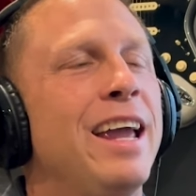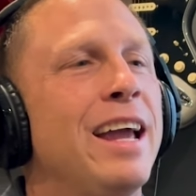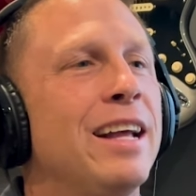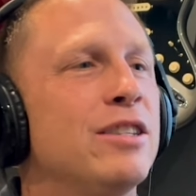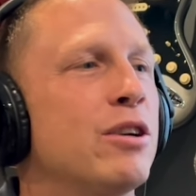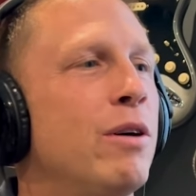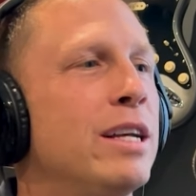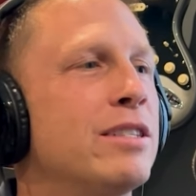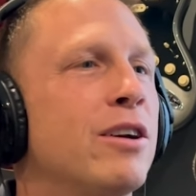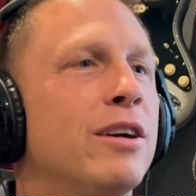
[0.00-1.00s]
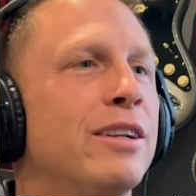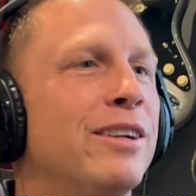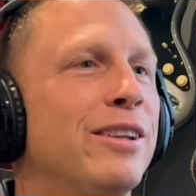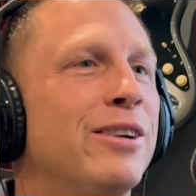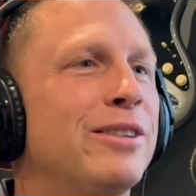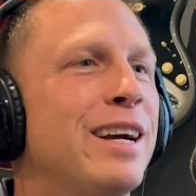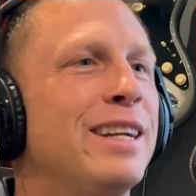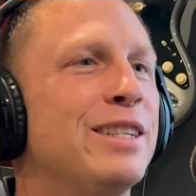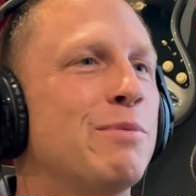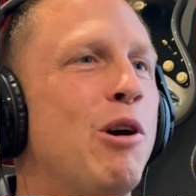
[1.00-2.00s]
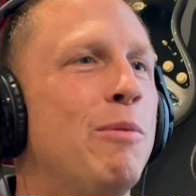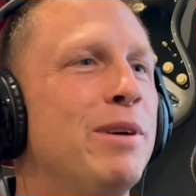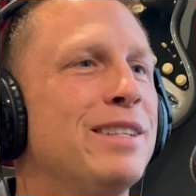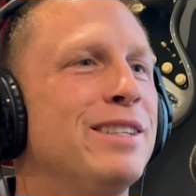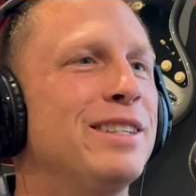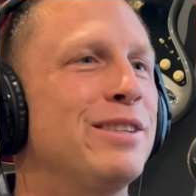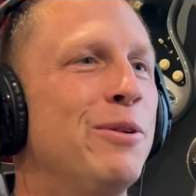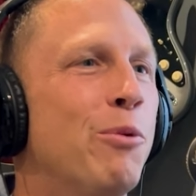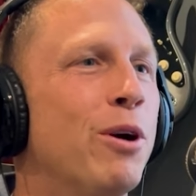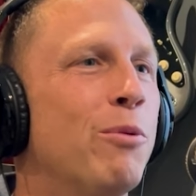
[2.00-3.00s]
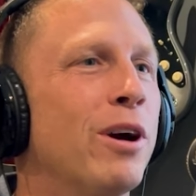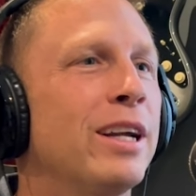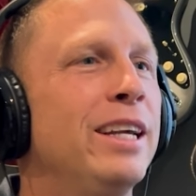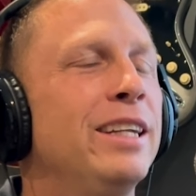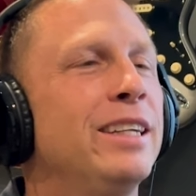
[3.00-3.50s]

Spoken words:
And so I started a little tiny small business in woodworking.